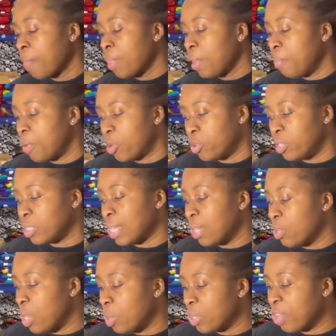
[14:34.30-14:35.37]
because I
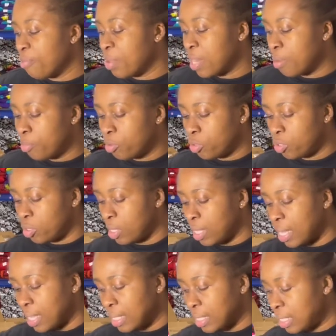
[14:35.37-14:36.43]
know I would have been able to
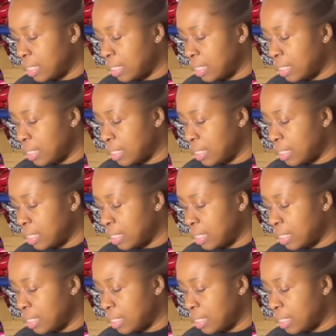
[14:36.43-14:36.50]
get